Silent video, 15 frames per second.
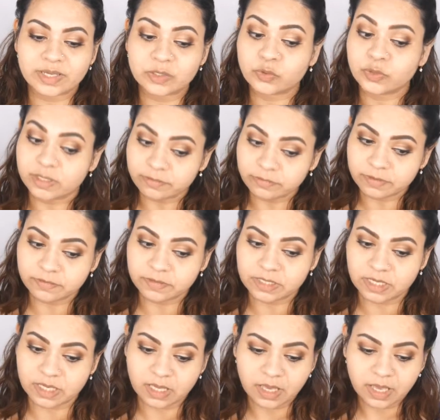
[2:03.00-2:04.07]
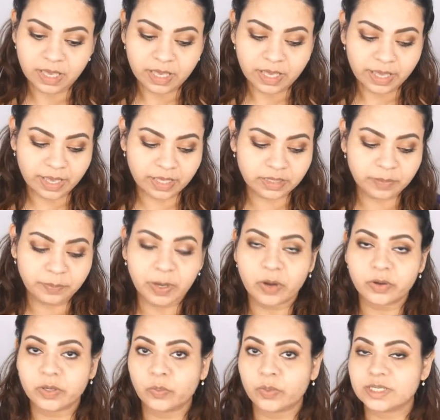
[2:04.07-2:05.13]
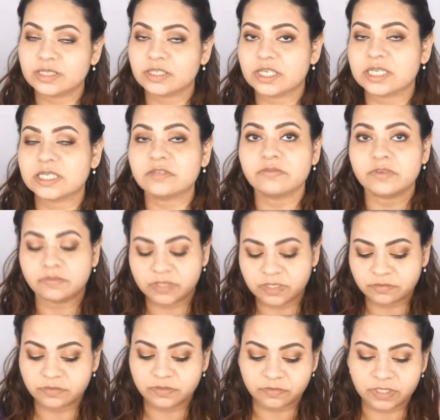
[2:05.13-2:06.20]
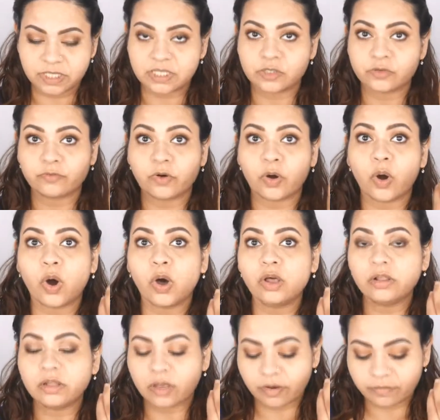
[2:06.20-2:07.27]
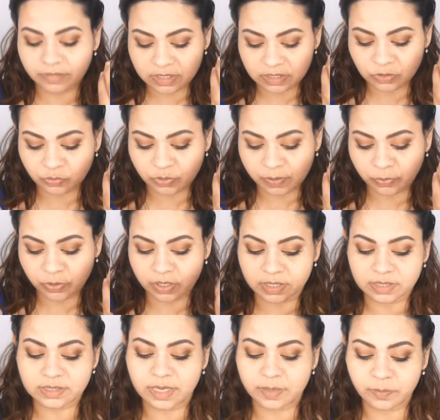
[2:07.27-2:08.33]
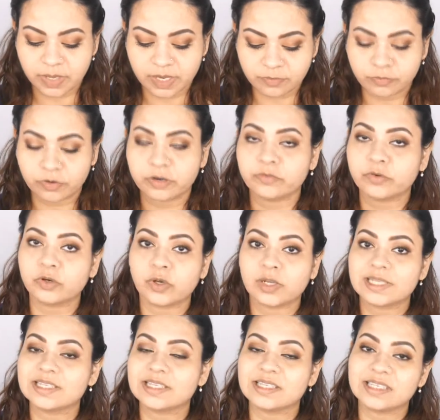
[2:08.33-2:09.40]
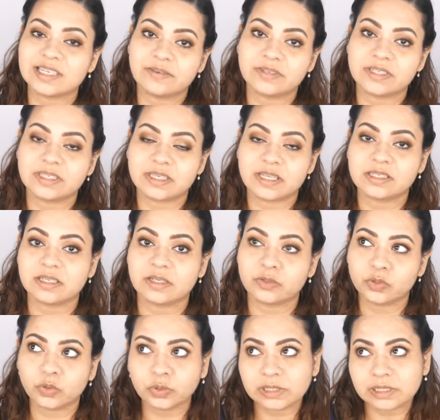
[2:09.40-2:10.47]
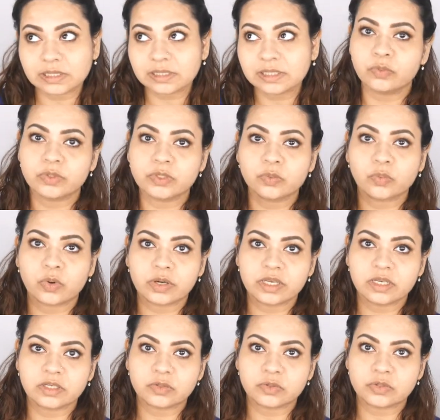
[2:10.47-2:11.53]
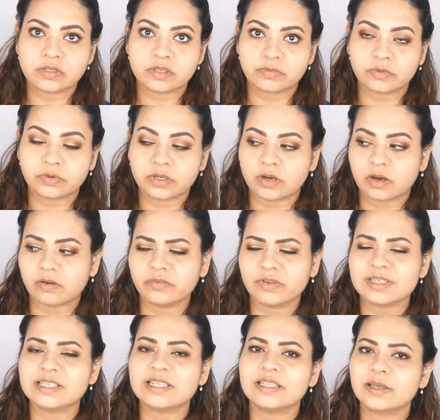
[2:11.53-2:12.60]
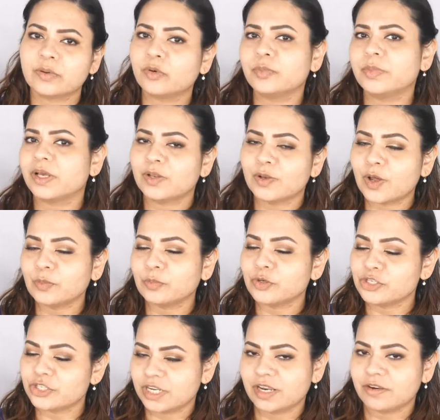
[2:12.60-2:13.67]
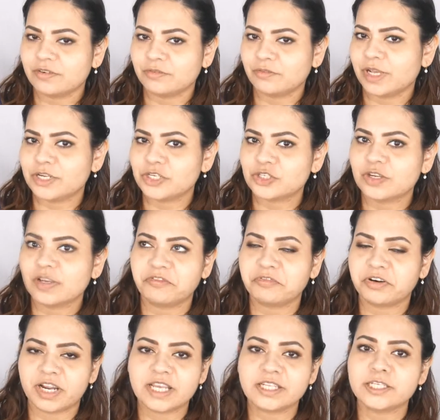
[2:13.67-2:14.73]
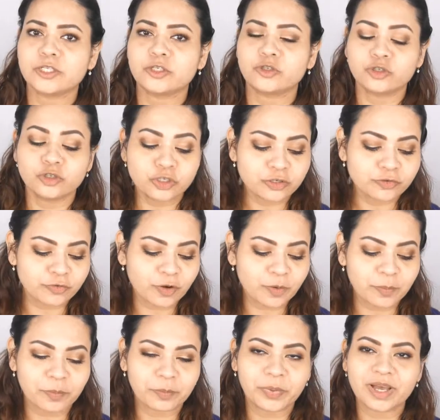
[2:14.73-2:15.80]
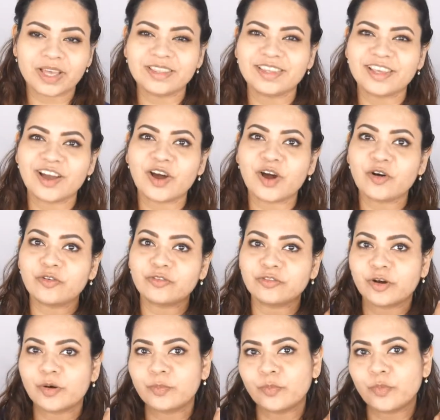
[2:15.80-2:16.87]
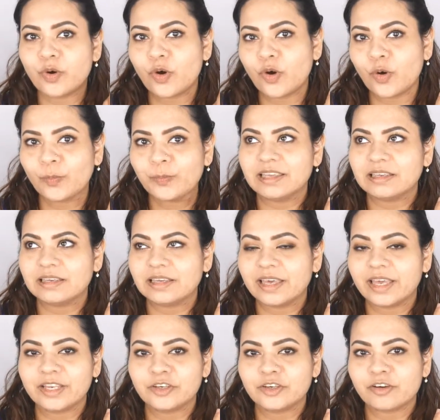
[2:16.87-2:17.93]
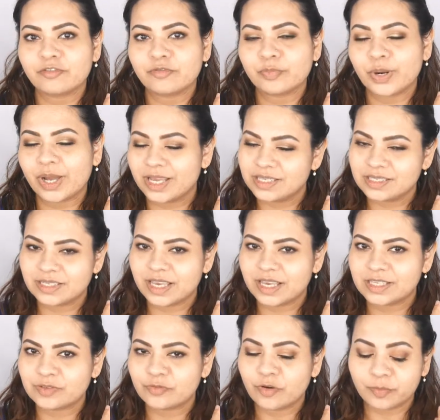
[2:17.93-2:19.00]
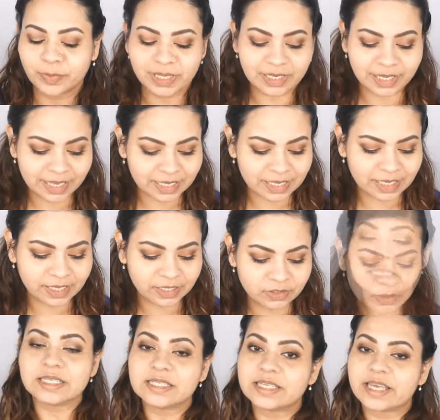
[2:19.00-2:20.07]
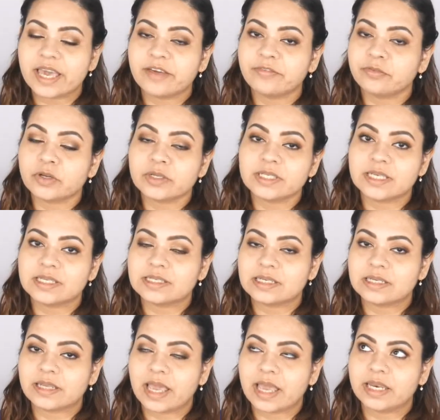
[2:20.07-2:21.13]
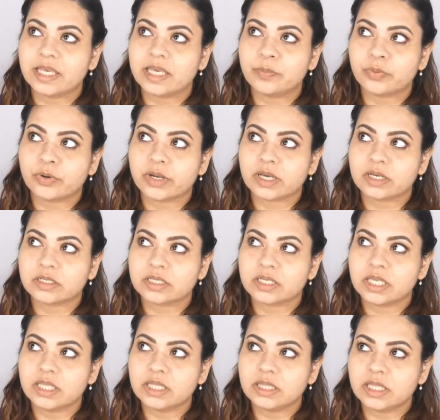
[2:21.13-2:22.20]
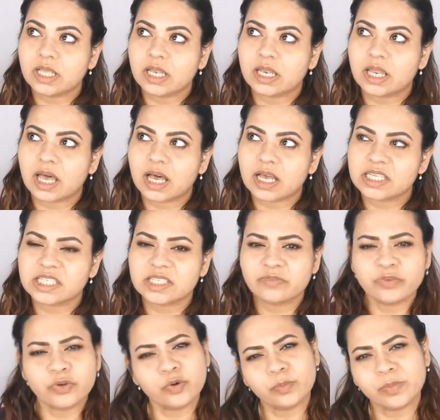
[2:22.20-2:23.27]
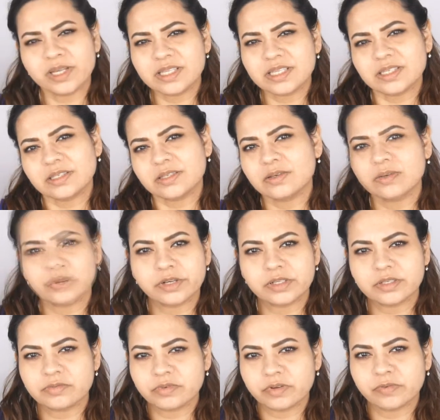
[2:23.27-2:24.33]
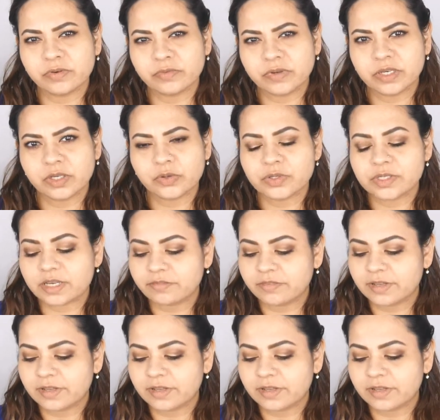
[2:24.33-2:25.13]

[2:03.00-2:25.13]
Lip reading: was $12.50, and the powder was just $15.50. So for all of these 3 products, I paid $44.70 in total. If we were to walk into Sephora, obviously there will be a lot more shade range and variety to choose from, but they are of a more higher end of price tags for my liking. Since I have not tested any product in the last few months, tutorials, review videos, I